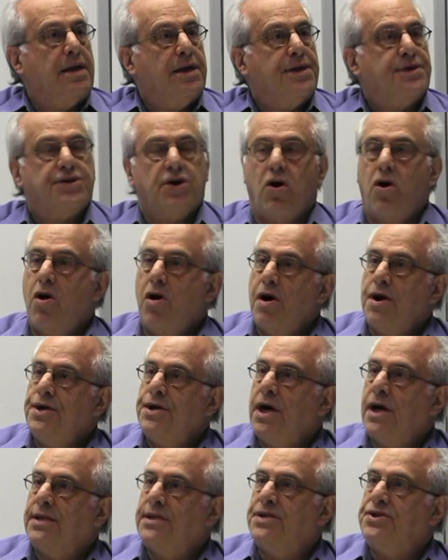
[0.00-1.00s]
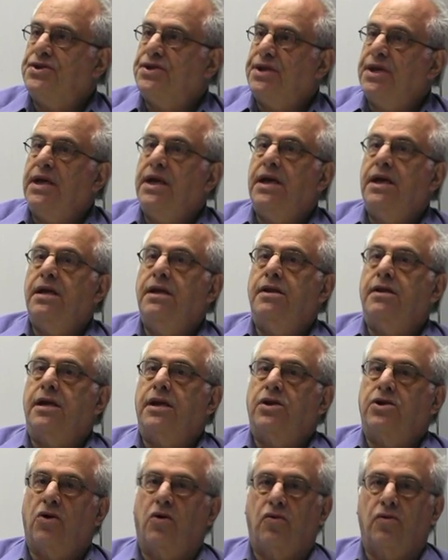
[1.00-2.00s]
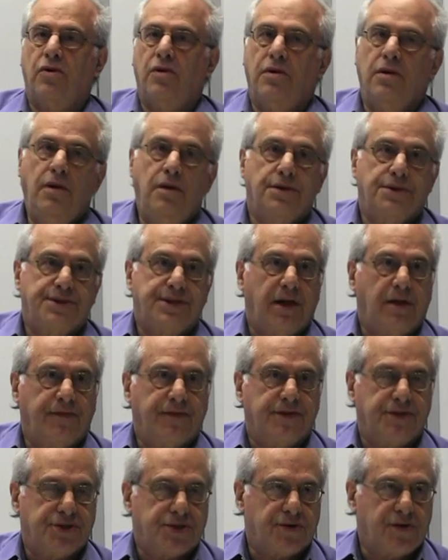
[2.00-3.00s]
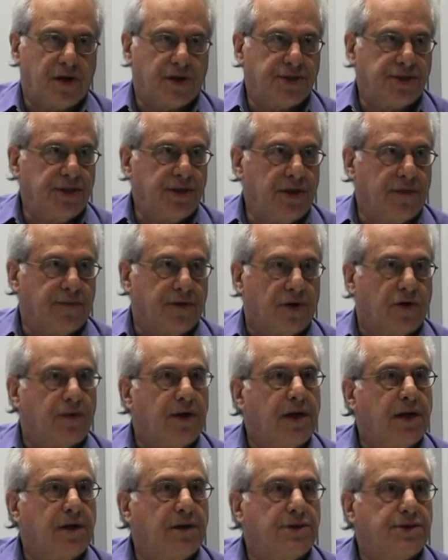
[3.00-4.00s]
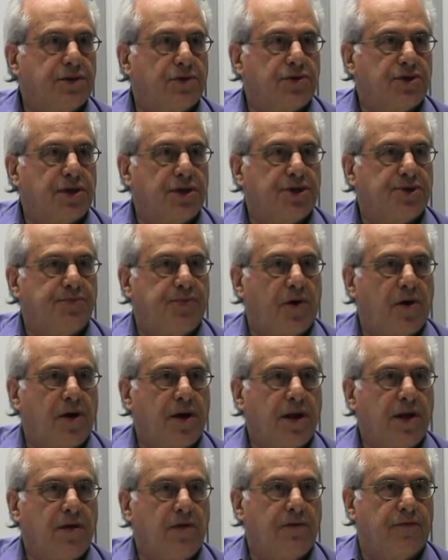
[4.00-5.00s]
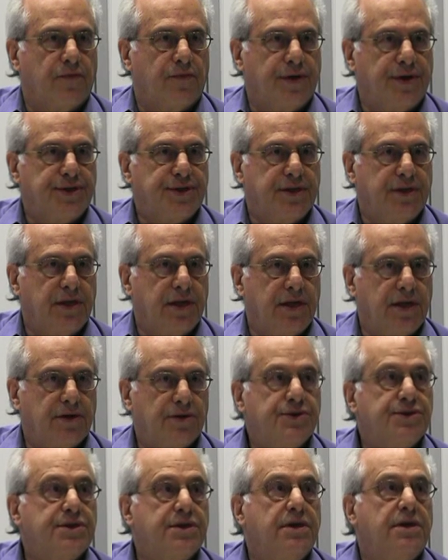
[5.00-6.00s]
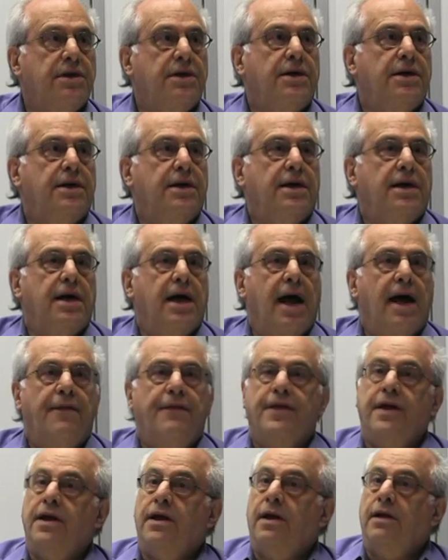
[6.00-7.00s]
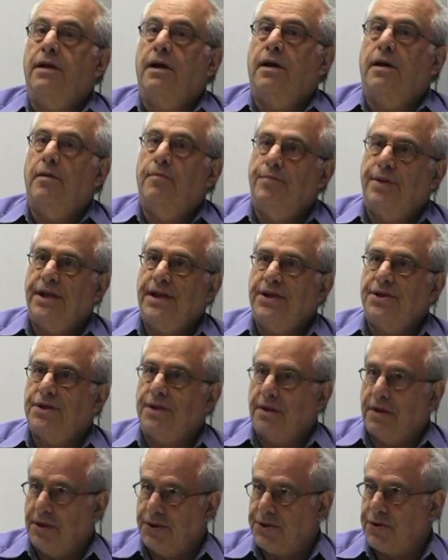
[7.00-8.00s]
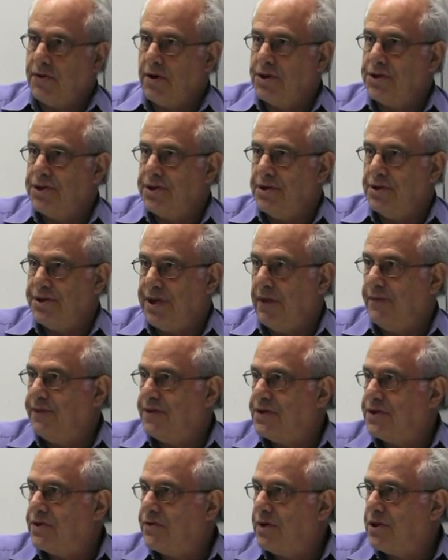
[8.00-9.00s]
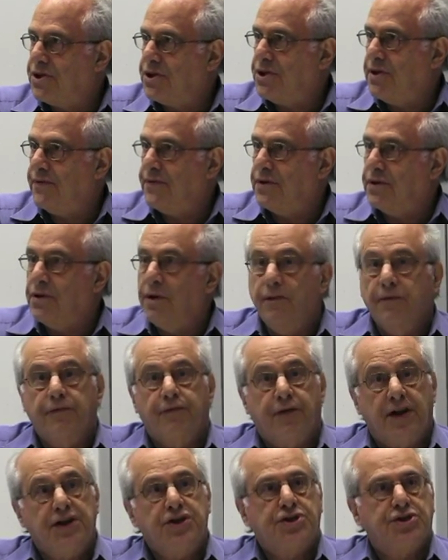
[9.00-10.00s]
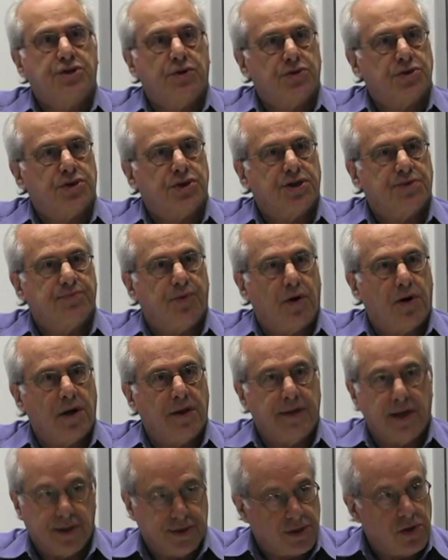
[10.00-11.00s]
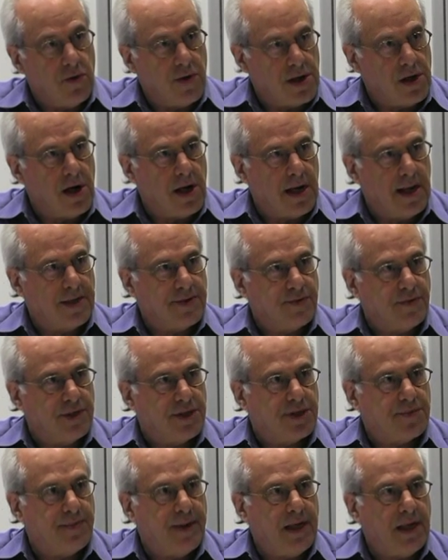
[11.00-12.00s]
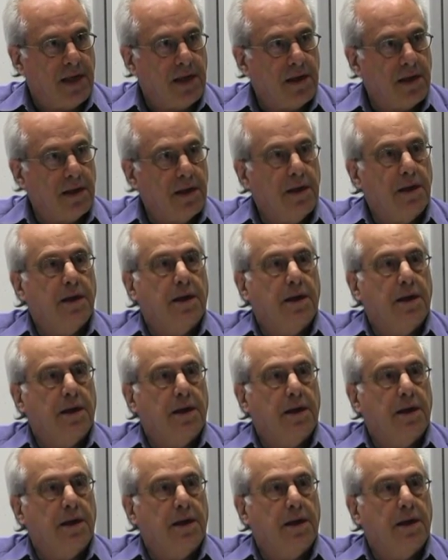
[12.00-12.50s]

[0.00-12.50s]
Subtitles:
It's hard not to see the total self-destruction of the Greek Socialist Party over recent years, and the complete self-destruction of the French Socialist Party that is going on as we speak,